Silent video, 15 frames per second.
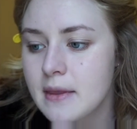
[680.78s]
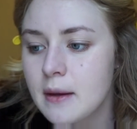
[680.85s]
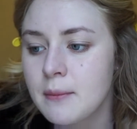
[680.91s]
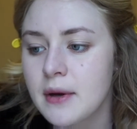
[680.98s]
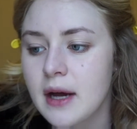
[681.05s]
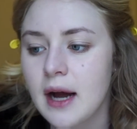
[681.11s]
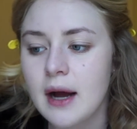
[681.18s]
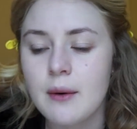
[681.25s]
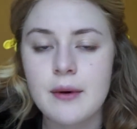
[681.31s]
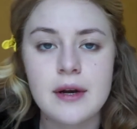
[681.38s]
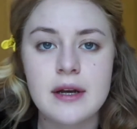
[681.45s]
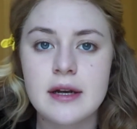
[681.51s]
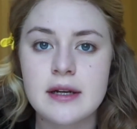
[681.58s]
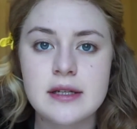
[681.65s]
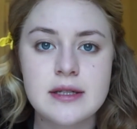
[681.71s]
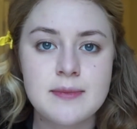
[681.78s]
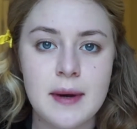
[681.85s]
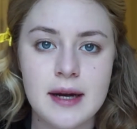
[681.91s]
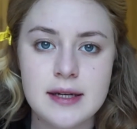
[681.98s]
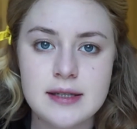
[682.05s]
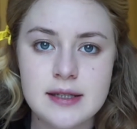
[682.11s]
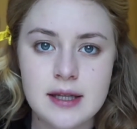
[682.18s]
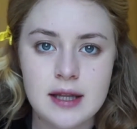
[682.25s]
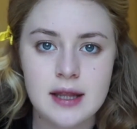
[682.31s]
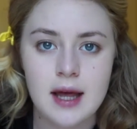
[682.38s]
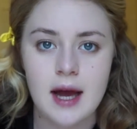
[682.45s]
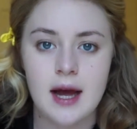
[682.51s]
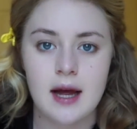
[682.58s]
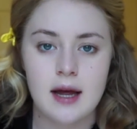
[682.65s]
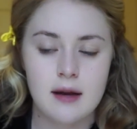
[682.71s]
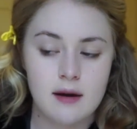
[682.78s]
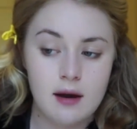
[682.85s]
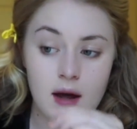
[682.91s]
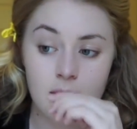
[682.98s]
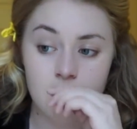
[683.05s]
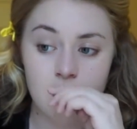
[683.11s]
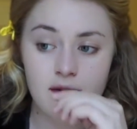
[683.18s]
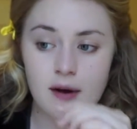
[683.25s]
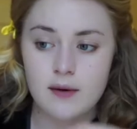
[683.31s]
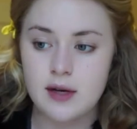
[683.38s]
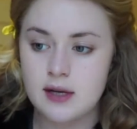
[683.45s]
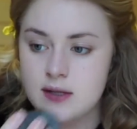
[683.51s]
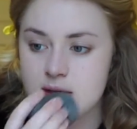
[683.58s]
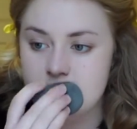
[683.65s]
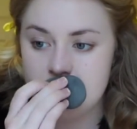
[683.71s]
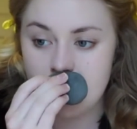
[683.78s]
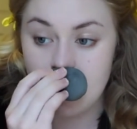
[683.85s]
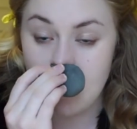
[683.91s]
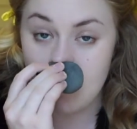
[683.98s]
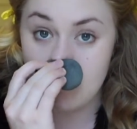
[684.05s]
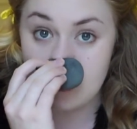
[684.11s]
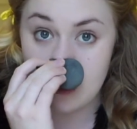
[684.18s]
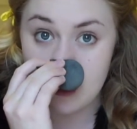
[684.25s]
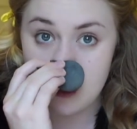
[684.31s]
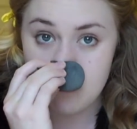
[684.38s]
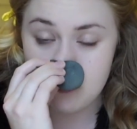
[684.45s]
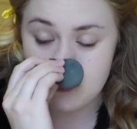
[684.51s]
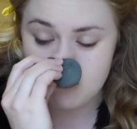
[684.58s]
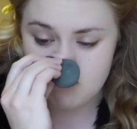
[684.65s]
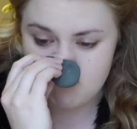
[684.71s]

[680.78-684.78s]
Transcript: but I wouldn't expect that the foundation to cover that up.